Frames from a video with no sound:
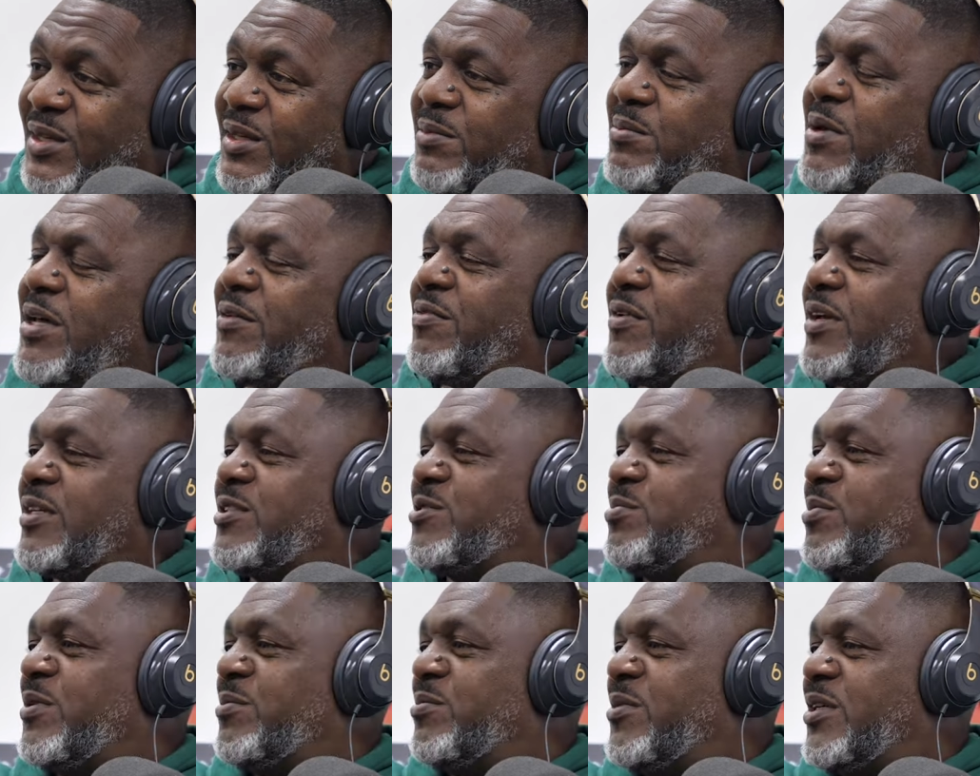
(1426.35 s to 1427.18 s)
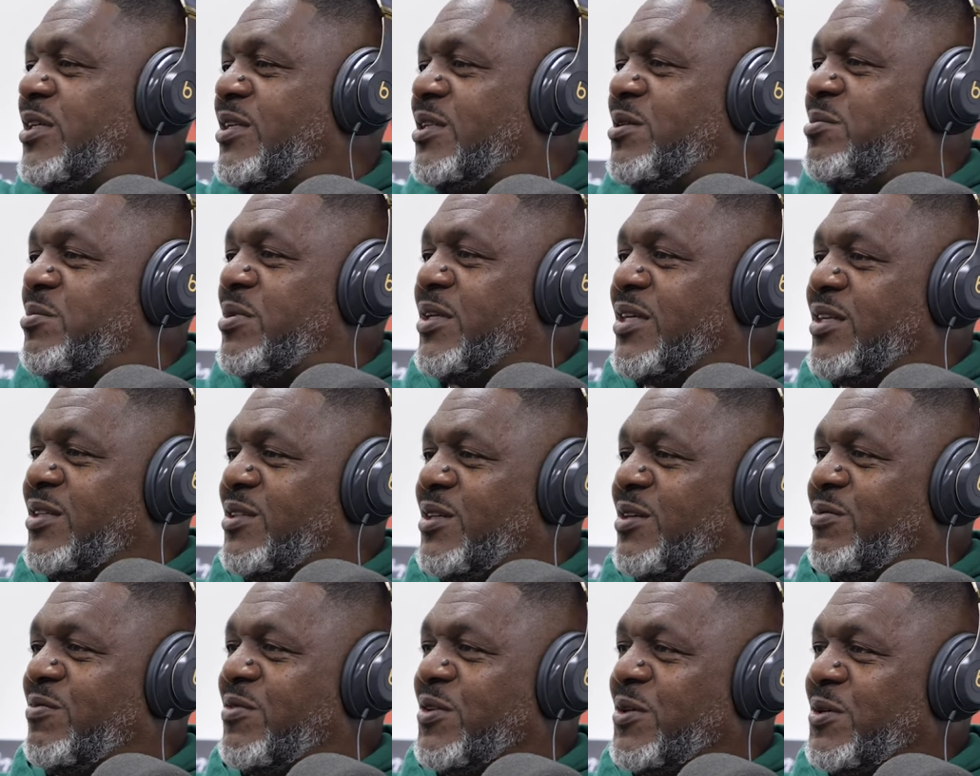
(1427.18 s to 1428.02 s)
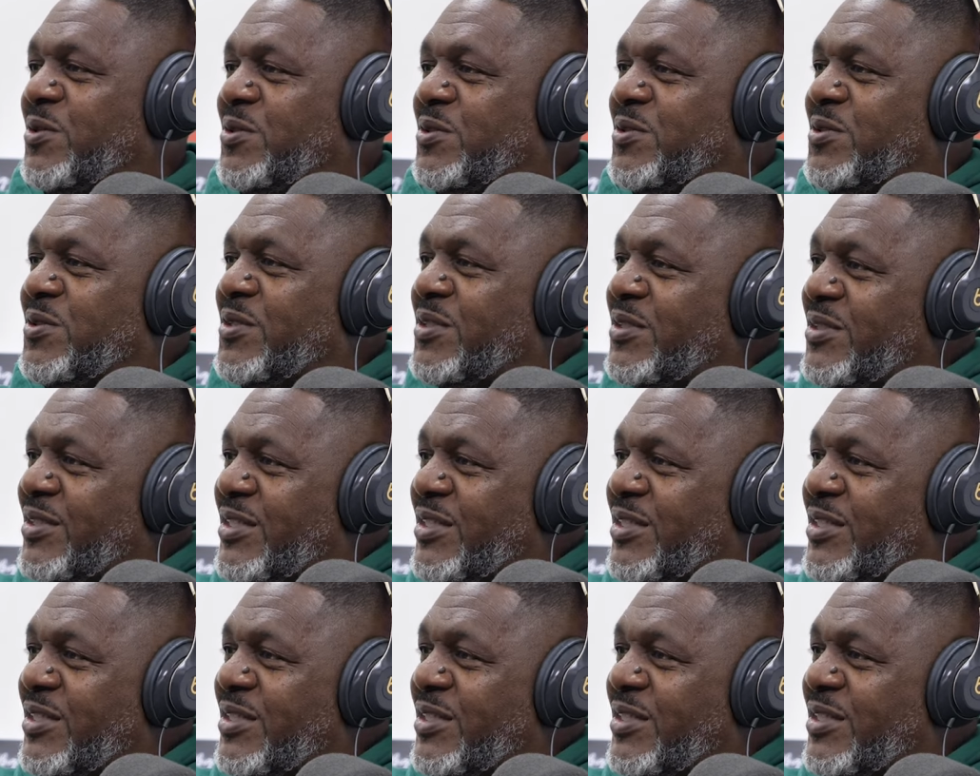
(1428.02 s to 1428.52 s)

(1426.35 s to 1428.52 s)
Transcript: Matter of fact, spit me a little bit of that verse,